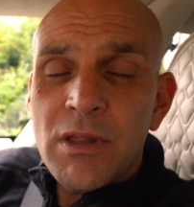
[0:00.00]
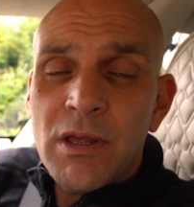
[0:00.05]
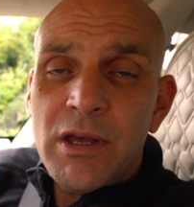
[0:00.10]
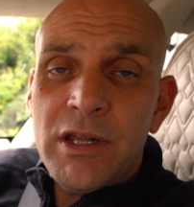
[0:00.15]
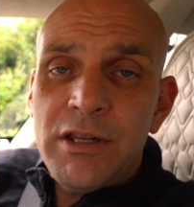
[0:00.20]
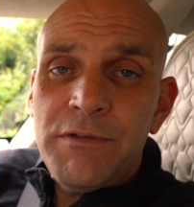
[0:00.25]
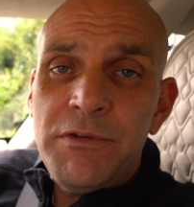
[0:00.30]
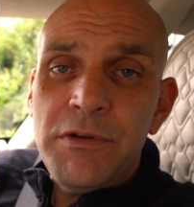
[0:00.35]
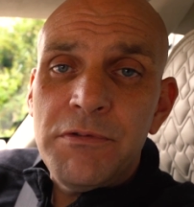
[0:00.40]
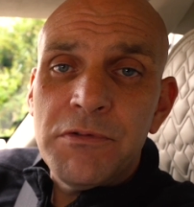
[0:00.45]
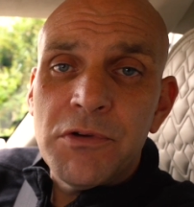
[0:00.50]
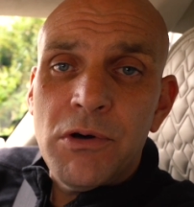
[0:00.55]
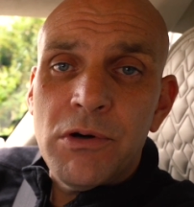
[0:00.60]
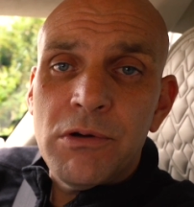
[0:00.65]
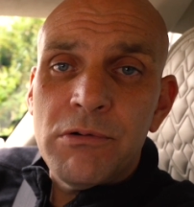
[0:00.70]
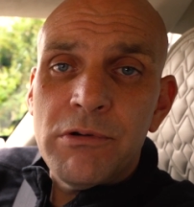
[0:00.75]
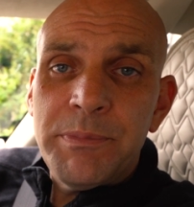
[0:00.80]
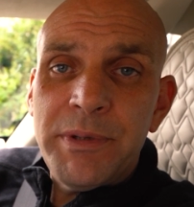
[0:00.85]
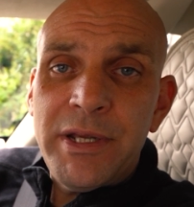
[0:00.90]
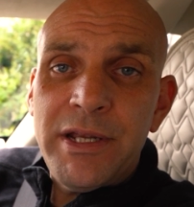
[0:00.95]
And if you've got
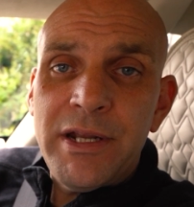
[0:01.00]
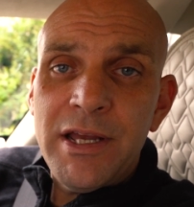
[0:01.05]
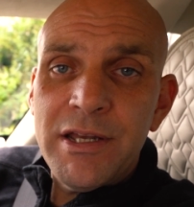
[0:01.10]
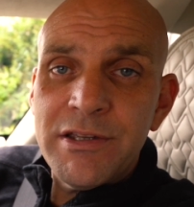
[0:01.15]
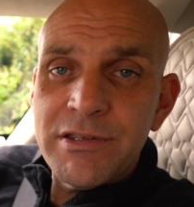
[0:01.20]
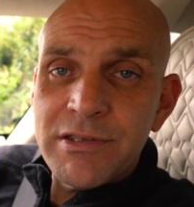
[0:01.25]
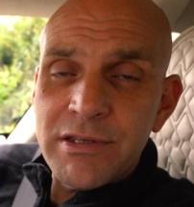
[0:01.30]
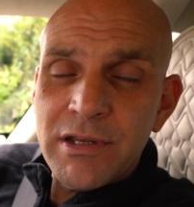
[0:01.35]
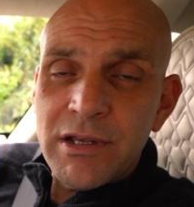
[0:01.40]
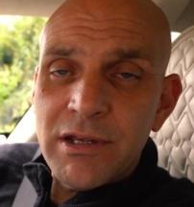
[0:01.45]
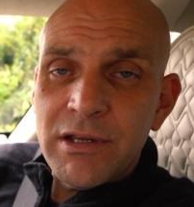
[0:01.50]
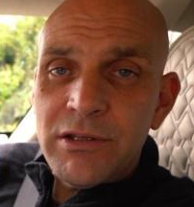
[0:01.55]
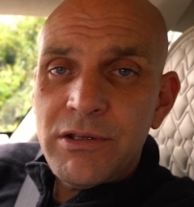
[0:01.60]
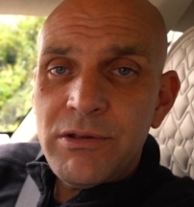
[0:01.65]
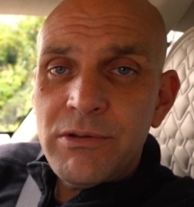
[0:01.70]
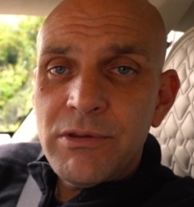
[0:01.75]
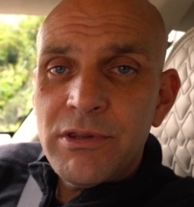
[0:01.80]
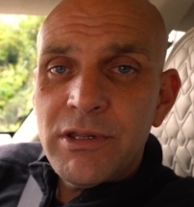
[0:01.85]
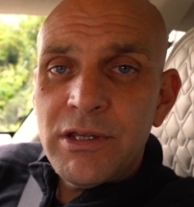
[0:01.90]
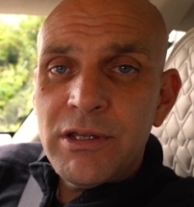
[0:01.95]
a Rapide S and
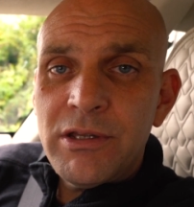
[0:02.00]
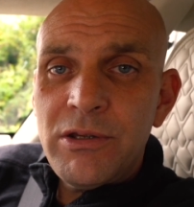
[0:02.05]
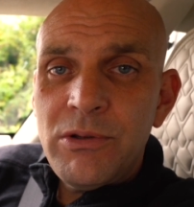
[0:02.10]
you think